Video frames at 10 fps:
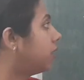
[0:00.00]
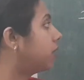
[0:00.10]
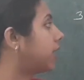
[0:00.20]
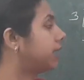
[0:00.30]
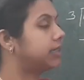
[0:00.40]

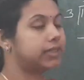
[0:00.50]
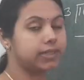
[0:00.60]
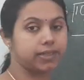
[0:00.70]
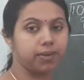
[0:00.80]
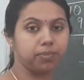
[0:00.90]
Look at this
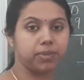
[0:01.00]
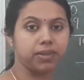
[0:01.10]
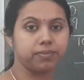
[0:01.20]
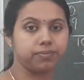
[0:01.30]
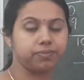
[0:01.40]

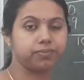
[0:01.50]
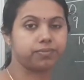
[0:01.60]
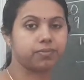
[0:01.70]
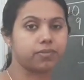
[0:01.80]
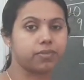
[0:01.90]
example.
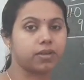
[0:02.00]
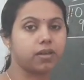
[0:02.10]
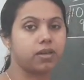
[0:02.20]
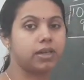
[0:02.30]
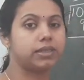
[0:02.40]

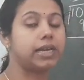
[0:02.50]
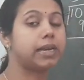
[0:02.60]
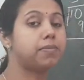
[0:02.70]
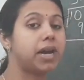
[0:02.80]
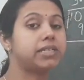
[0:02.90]
The
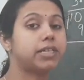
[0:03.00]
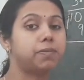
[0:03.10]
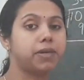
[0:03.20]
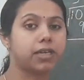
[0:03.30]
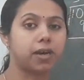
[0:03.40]

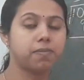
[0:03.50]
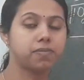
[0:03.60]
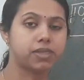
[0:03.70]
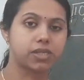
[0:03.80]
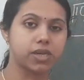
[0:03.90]
remainder
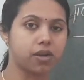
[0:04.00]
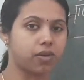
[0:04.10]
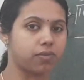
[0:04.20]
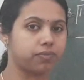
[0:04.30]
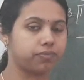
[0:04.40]
becomes
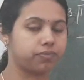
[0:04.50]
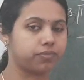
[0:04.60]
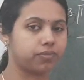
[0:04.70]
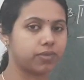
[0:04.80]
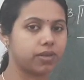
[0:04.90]
0.
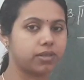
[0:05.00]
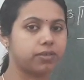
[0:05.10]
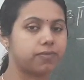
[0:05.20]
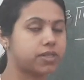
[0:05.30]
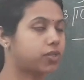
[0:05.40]
In
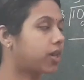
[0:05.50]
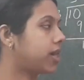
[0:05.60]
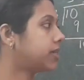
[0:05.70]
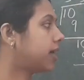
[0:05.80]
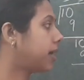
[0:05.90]
the first
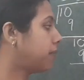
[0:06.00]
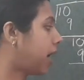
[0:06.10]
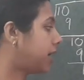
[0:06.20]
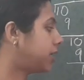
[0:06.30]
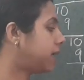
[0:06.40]
case, the
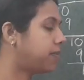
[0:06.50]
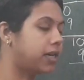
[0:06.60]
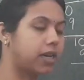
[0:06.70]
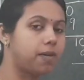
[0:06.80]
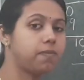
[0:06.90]
remainder
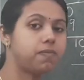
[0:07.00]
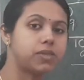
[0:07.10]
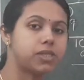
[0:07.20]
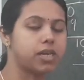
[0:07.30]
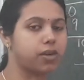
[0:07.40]
becomes
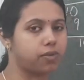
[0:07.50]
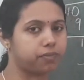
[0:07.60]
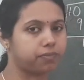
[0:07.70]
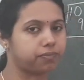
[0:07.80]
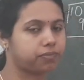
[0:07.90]
0.
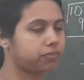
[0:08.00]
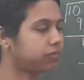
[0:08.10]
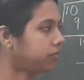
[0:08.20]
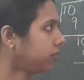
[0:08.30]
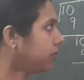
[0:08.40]

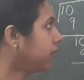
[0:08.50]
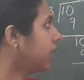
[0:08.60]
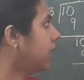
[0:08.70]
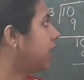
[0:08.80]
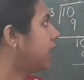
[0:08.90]

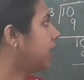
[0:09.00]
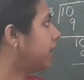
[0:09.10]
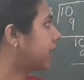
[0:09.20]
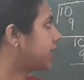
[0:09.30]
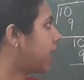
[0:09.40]
In
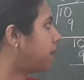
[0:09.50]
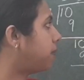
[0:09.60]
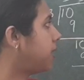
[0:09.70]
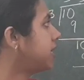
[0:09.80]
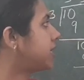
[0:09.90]
the
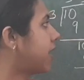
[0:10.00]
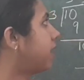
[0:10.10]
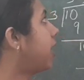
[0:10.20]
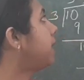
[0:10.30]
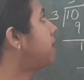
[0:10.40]
example
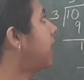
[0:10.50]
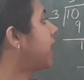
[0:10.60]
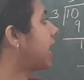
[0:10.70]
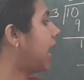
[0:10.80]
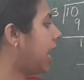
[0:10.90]
7
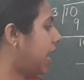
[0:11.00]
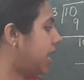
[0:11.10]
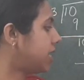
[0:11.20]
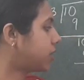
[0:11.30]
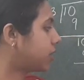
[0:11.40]
by
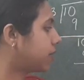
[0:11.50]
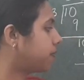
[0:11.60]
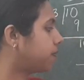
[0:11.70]
8,